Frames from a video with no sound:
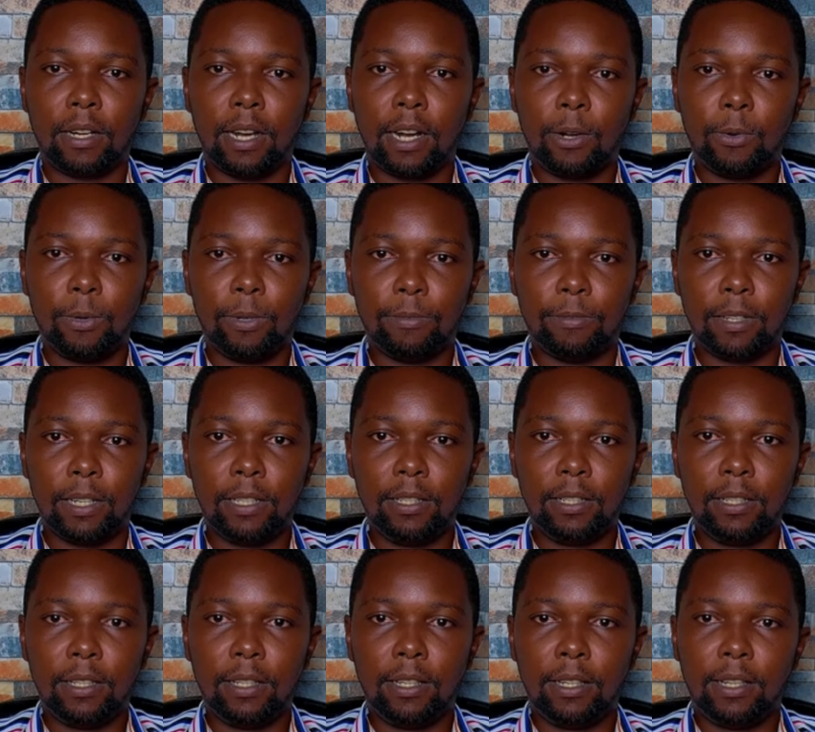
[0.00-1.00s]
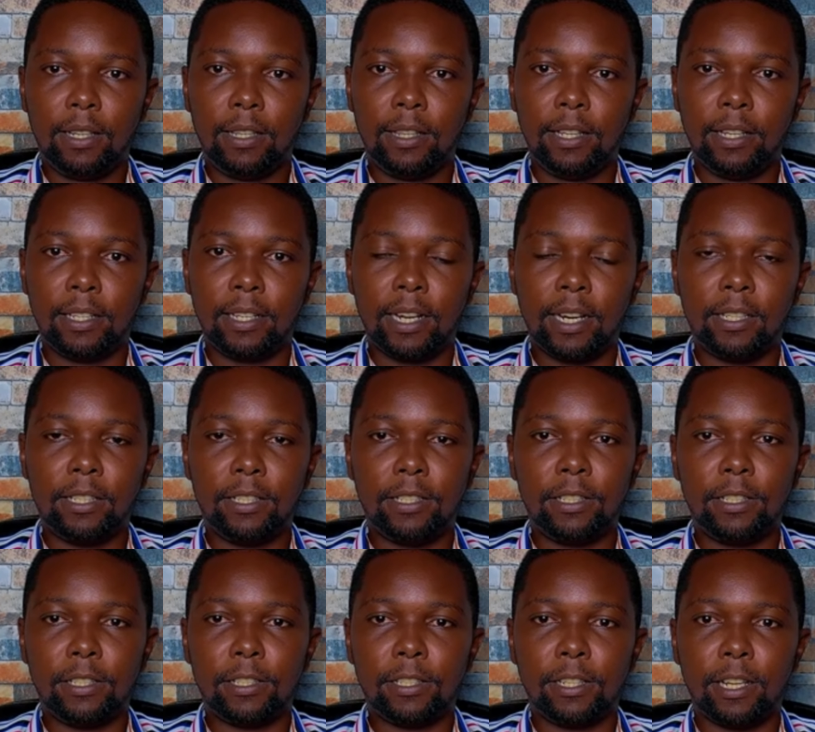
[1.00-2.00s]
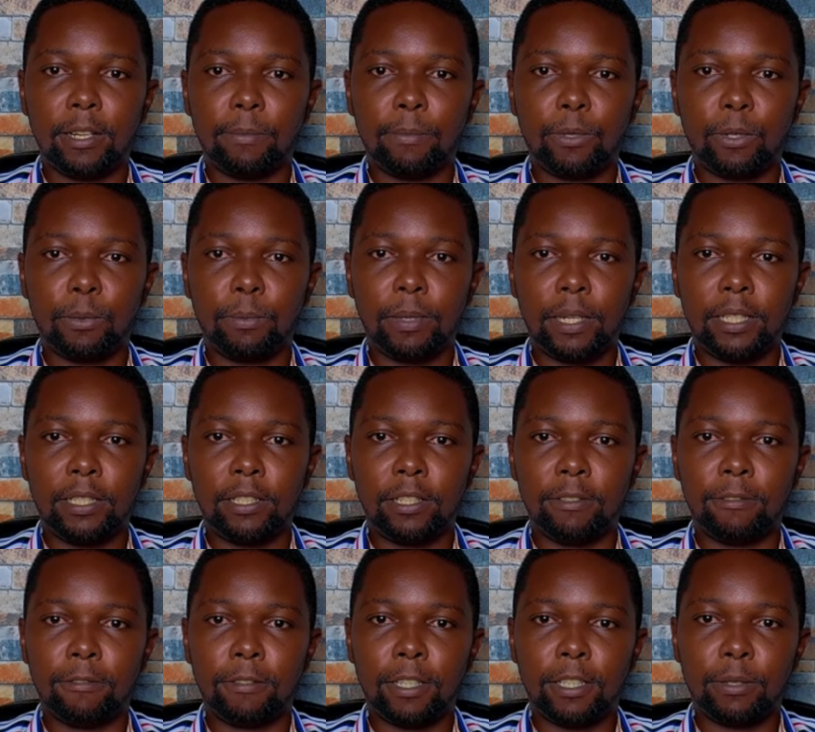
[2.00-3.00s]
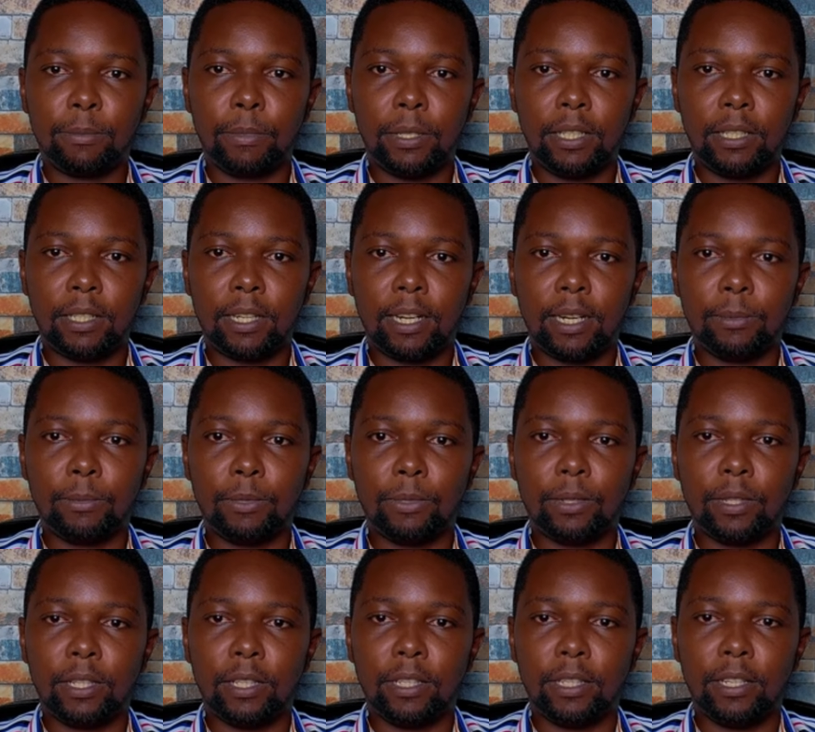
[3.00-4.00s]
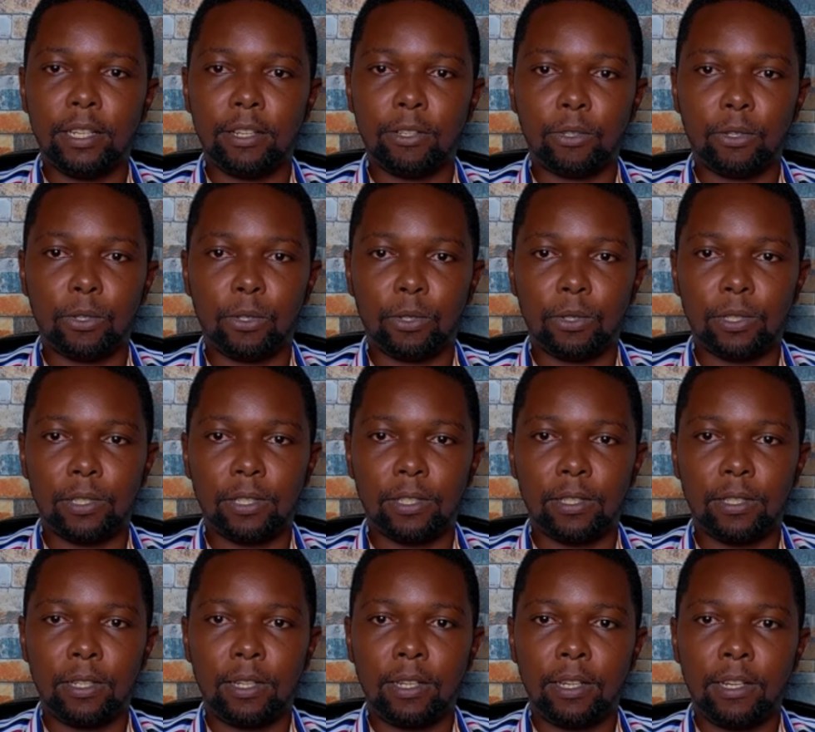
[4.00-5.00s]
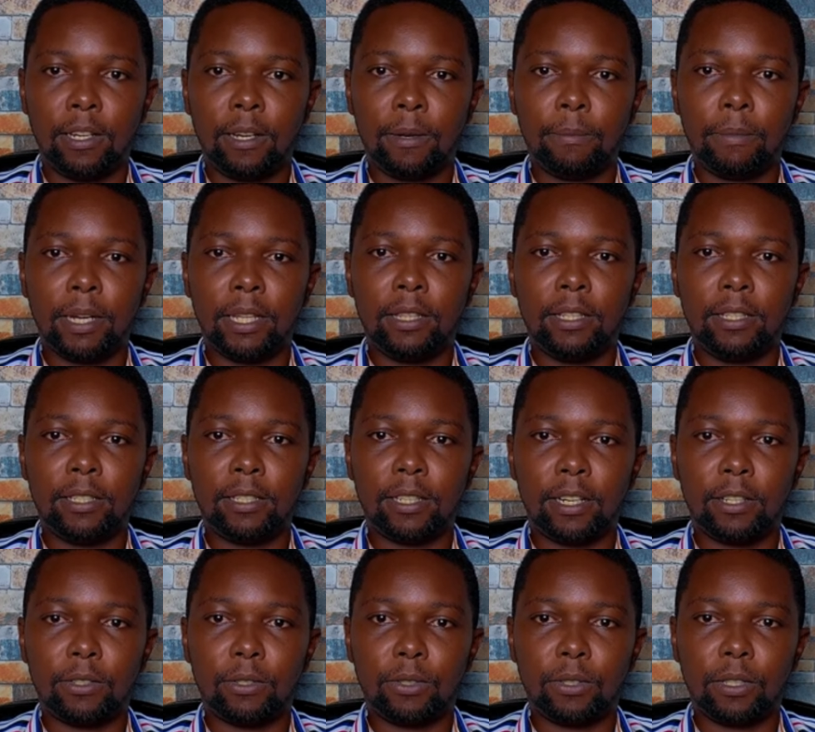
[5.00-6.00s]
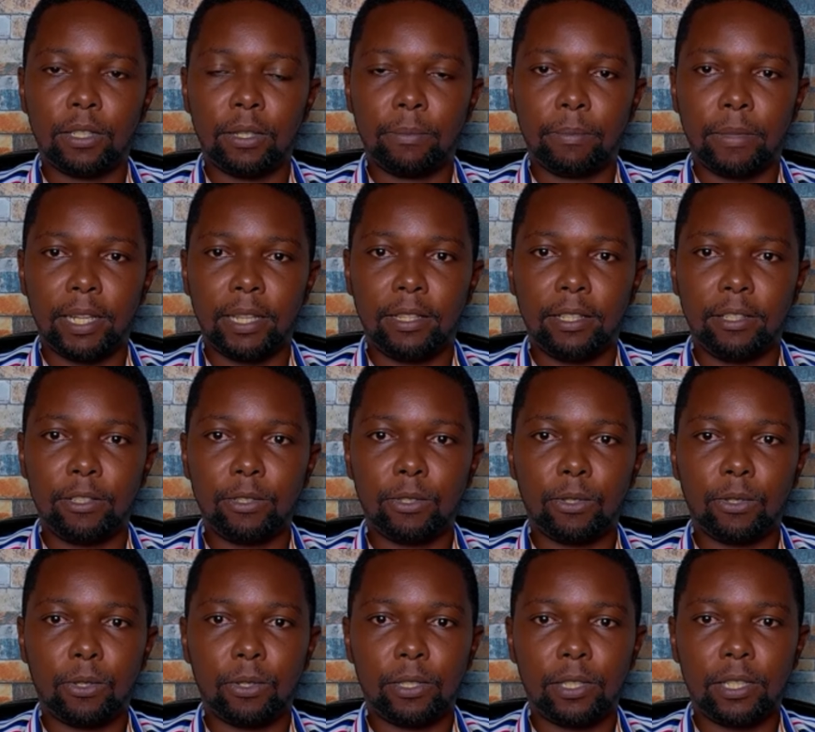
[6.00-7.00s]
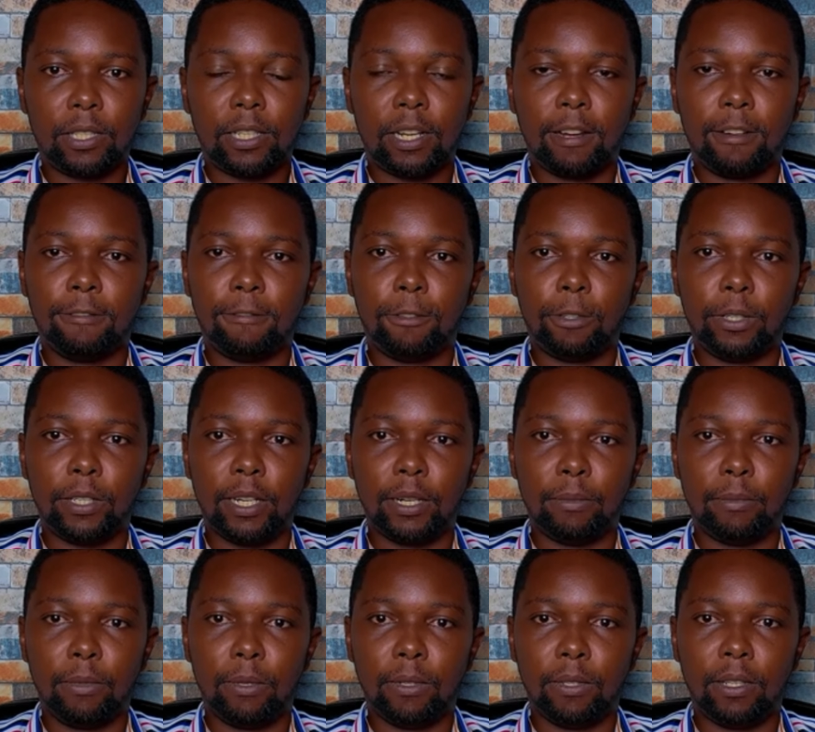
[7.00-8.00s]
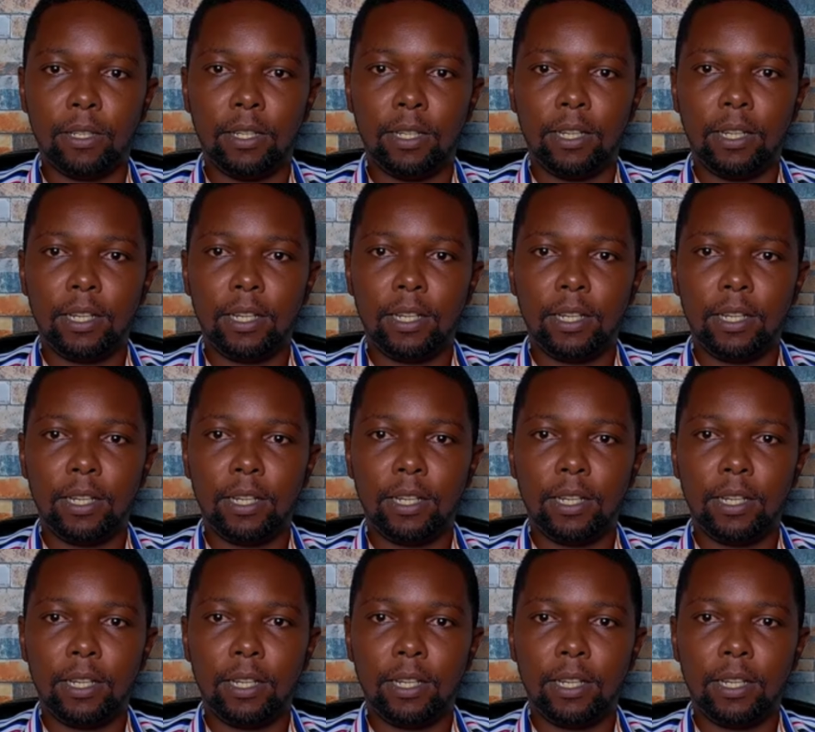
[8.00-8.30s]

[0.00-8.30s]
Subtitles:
However, the reality is that property investment comes with hidden costs, but these costs are avoidable.